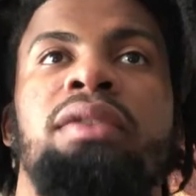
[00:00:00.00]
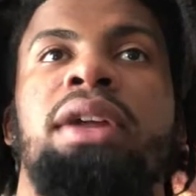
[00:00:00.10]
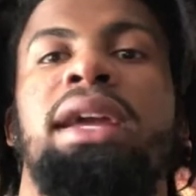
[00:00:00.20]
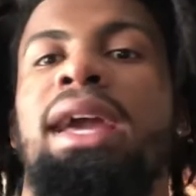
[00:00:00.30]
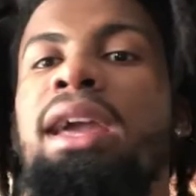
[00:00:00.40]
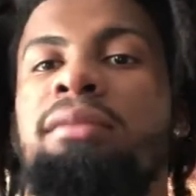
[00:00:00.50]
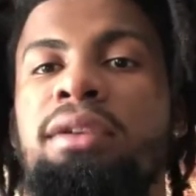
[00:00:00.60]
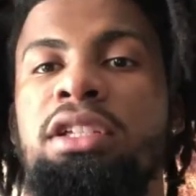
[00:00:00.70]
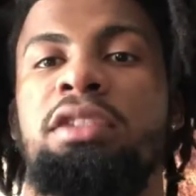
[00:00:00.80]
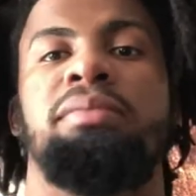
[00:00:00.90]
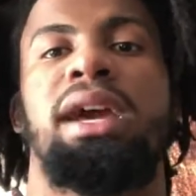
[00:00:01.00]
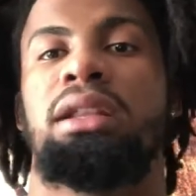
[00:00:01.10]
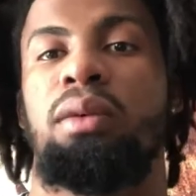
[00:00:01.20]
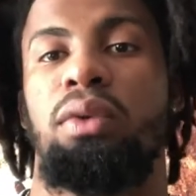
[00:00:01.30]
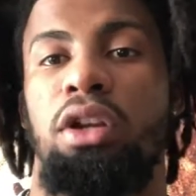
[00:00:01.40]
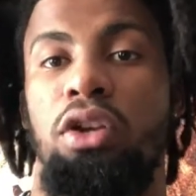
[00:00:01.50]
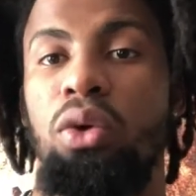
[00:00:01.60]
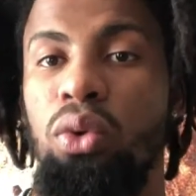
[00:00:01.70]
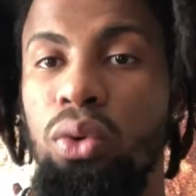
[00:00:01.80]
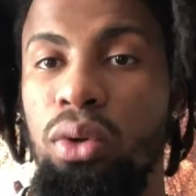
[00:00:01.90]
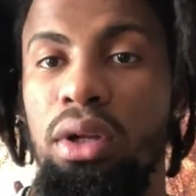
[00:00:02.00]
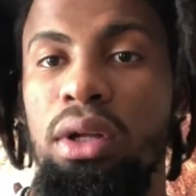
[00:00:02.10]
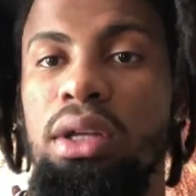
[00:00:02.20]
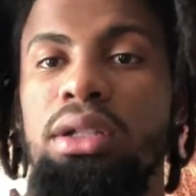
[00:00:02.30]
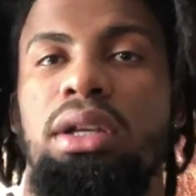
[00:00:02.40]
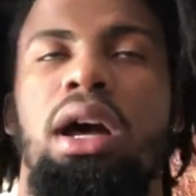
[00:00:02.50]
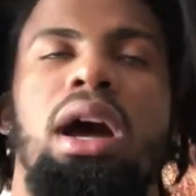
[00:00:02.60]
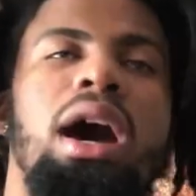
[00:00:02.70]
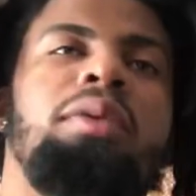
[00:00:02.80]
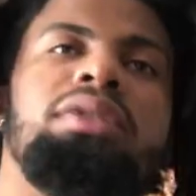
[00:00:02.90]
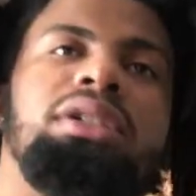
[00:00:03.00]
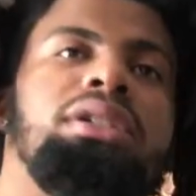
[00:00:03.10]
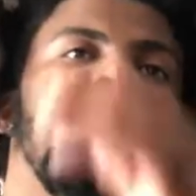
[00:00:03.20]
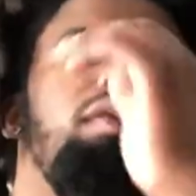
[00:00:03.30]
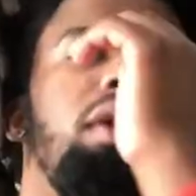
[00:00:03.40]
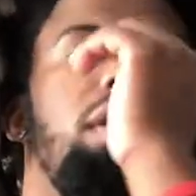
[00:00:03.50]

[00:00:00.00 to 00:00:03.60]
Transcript: they came and smacked him with a noodle. So I was just over there